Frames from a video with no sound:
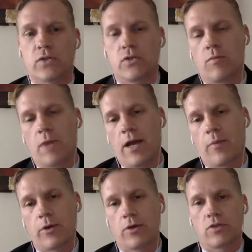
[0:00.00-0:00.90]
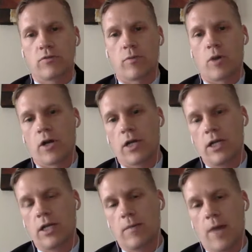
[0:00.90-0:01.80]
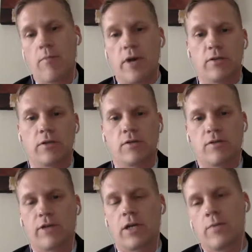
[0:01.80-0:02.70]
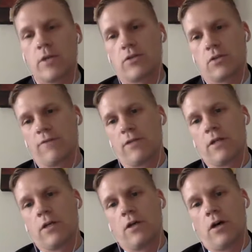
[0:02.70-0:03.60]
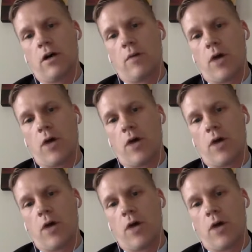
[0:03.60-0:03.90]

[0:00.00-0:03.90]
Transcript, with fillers: So, my approach for marketing and my metrics are very much driven um,